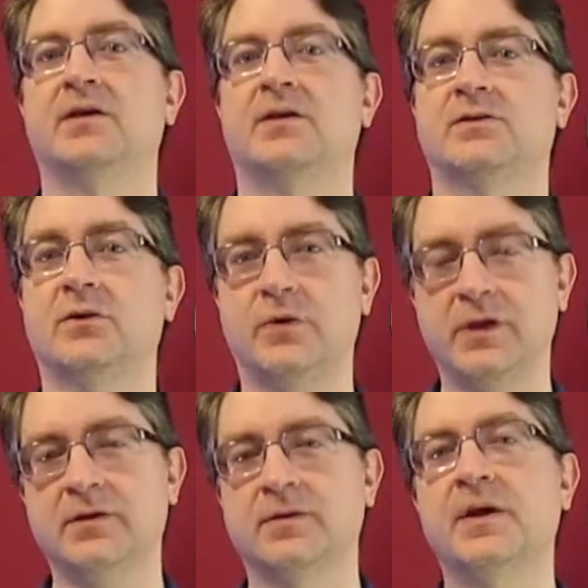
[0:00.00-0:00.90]
So
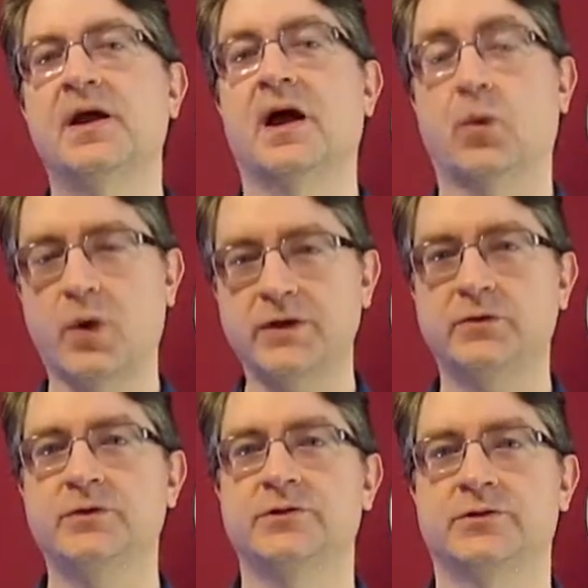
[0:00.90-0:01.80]
here, I want
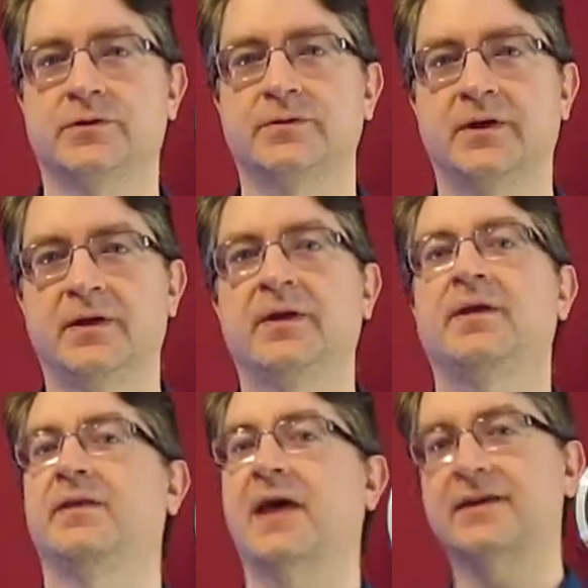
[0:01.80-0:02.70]
to ensure
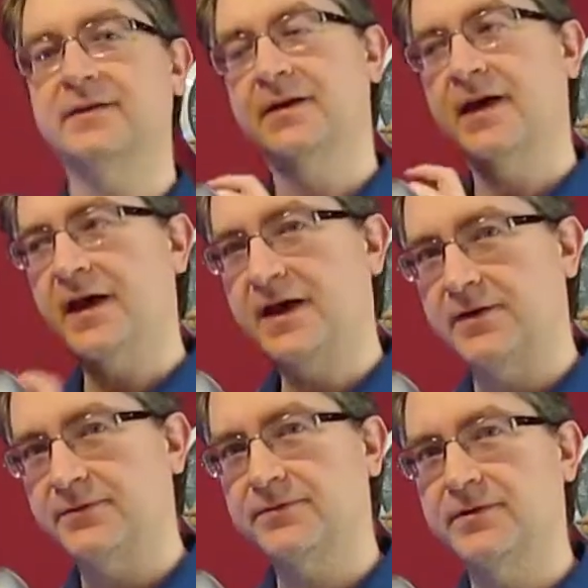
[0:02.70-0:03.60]
that
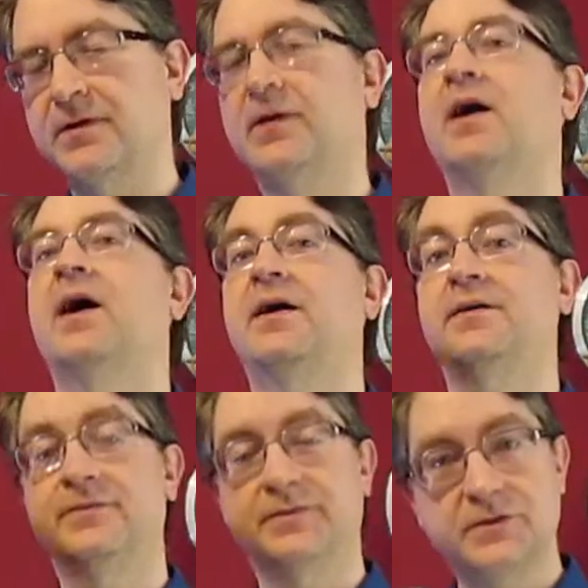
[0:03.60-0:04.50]
f
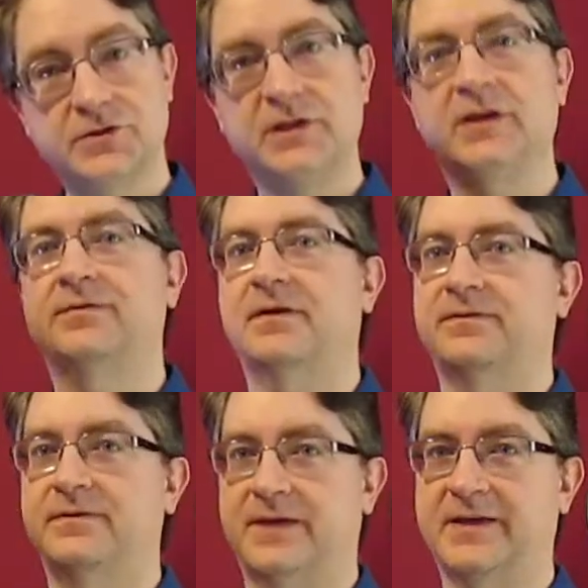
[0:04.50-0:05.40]
of g of
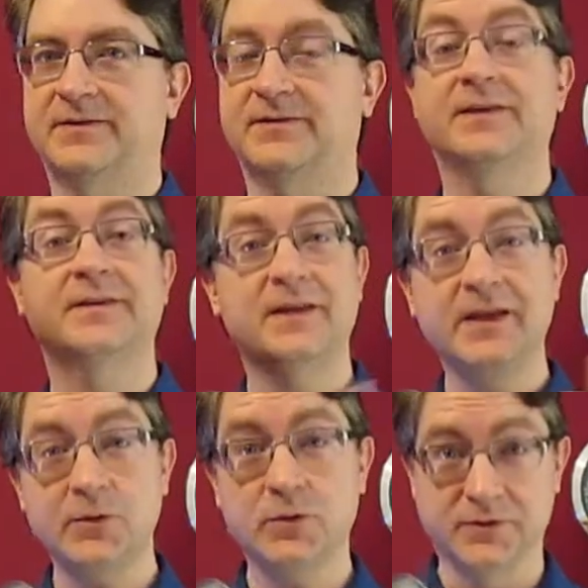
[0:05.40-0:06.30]
f of x is
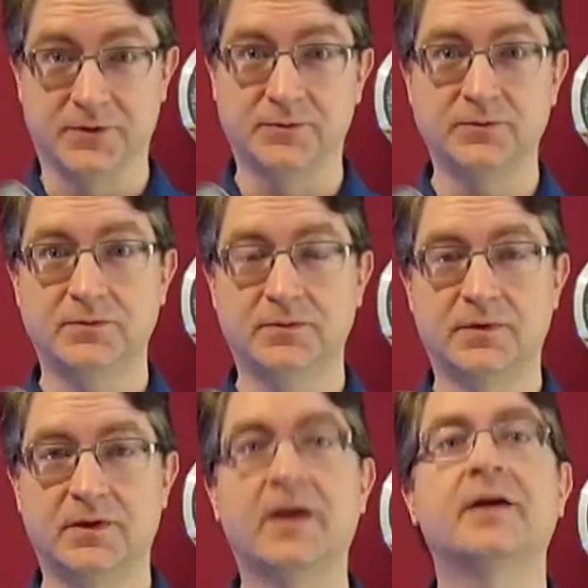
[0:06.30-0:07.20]
equal to
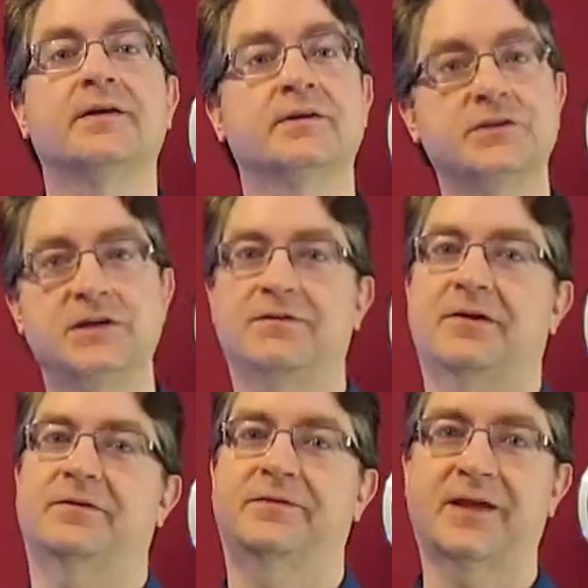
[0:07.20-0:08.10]
g of
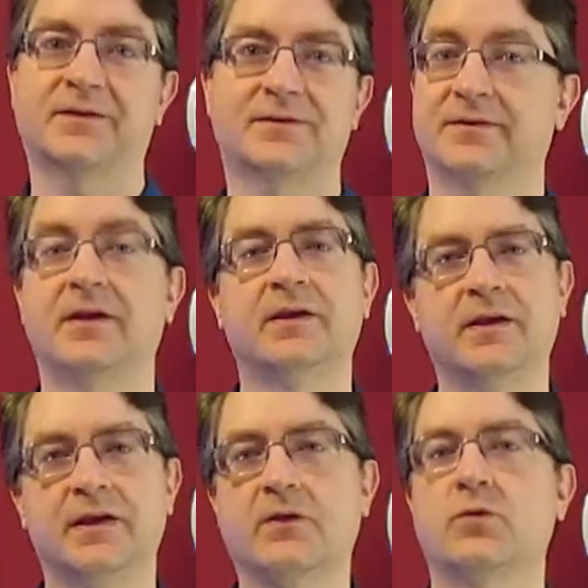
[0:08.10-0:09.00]
f of x.
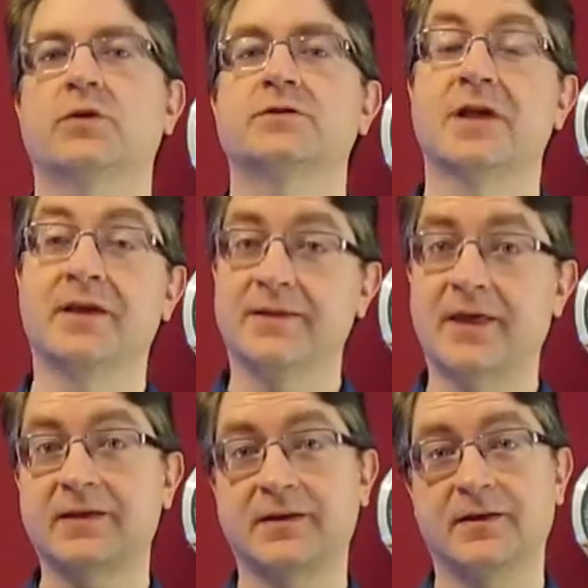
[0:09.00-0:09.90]
In other words,
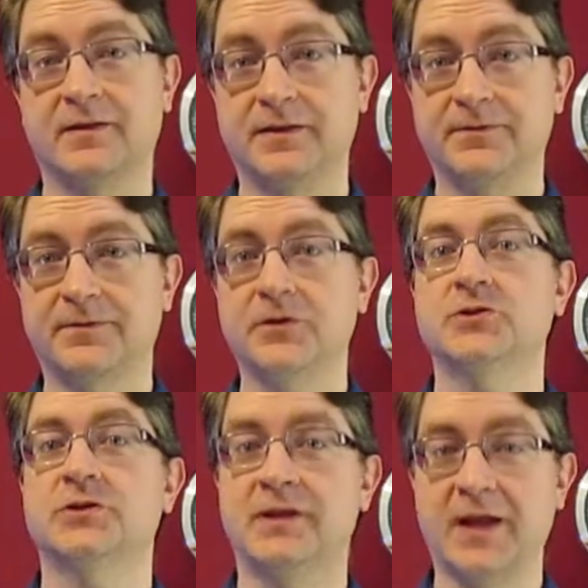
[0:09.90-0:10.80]
that the
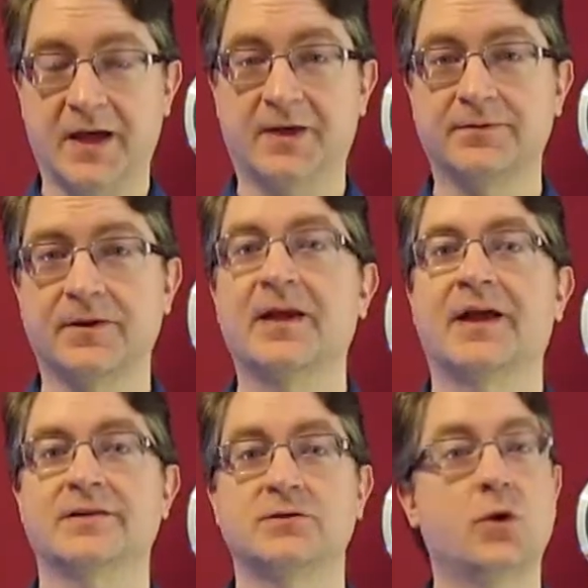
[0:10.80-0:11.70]
function f
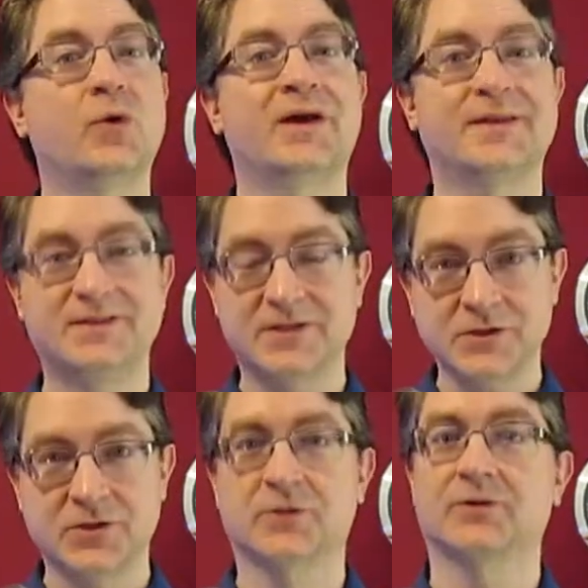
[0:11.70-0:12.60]
has no
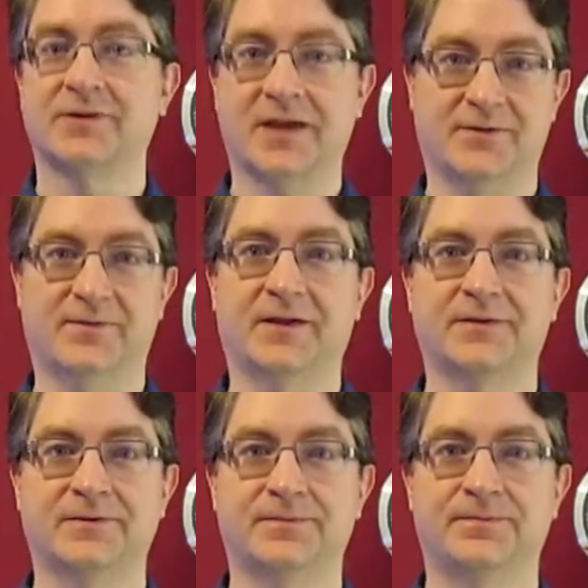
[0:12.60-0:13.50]
additional side effects,